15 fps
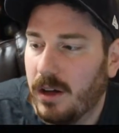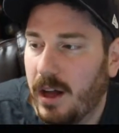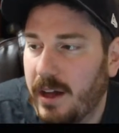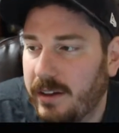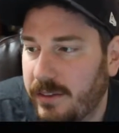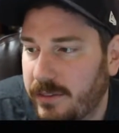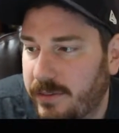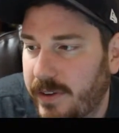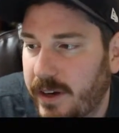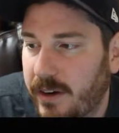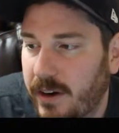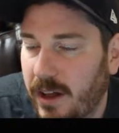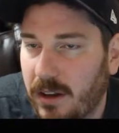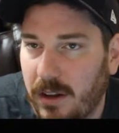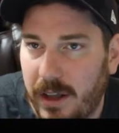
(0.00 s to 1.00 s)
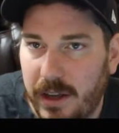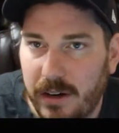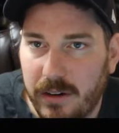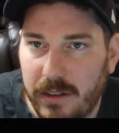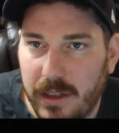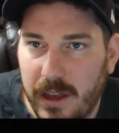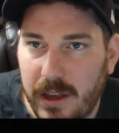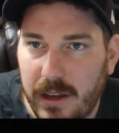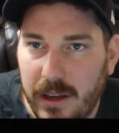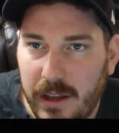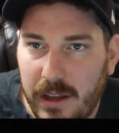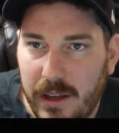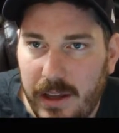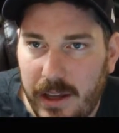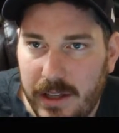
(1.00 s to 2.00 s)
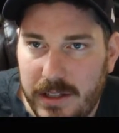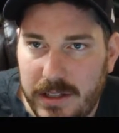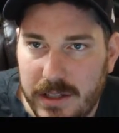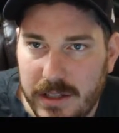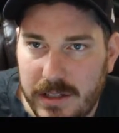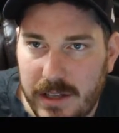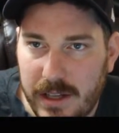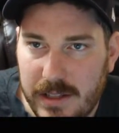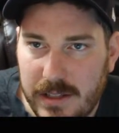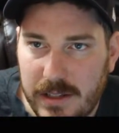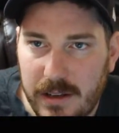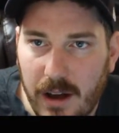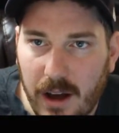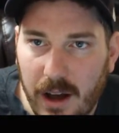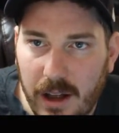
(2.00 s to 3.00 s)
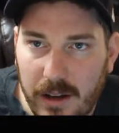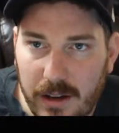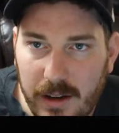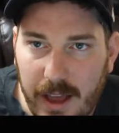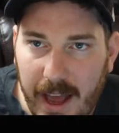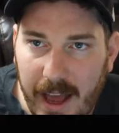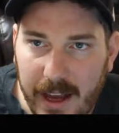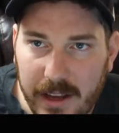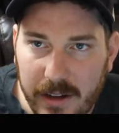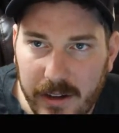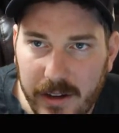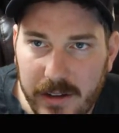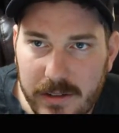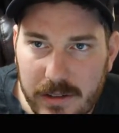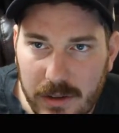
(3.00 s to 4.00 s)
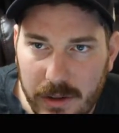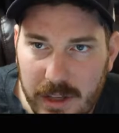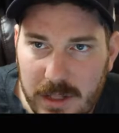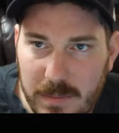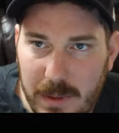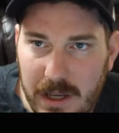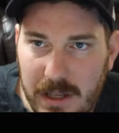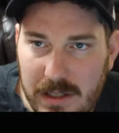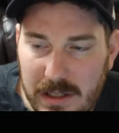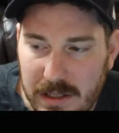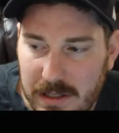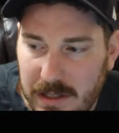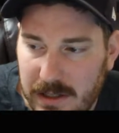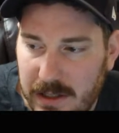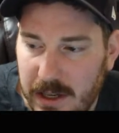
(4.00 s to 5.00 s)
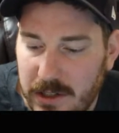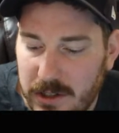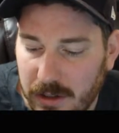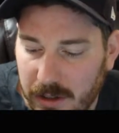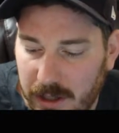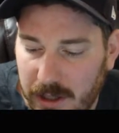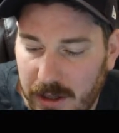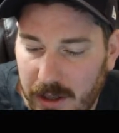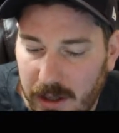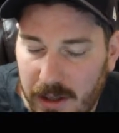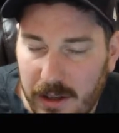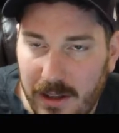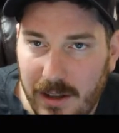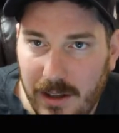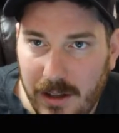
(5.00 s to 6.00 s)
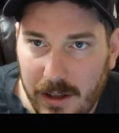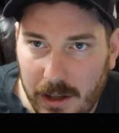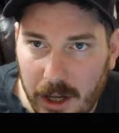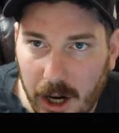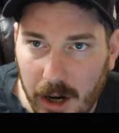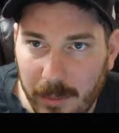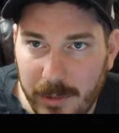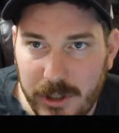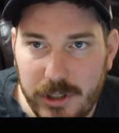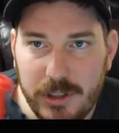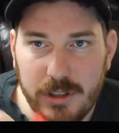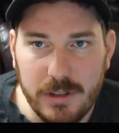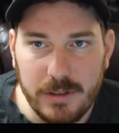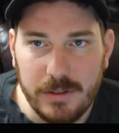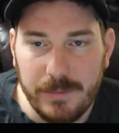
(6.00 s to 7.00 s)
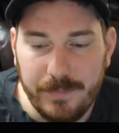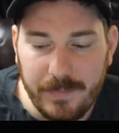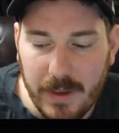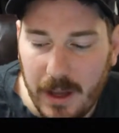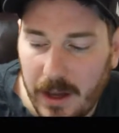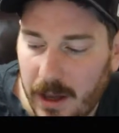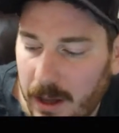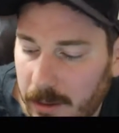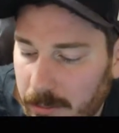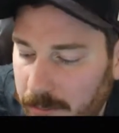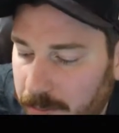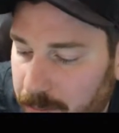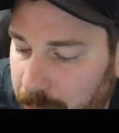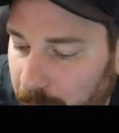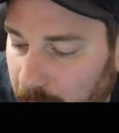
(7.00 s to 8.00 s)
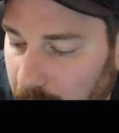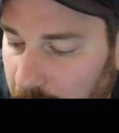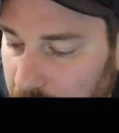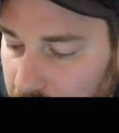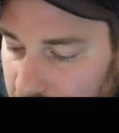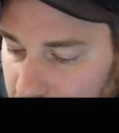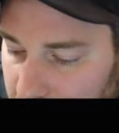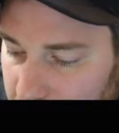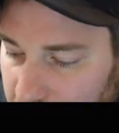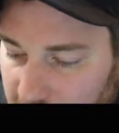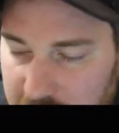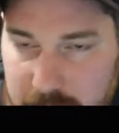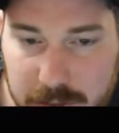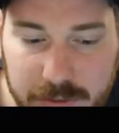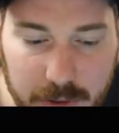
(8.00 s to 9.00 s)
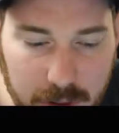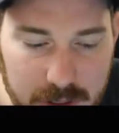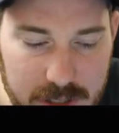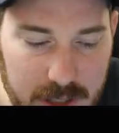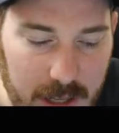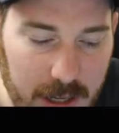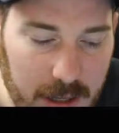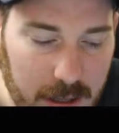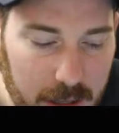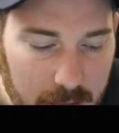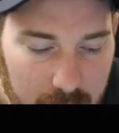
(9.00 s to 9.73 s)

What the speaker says: I figured out later that it's not accurate. So this piece is essentially garbage. But that's the first thing.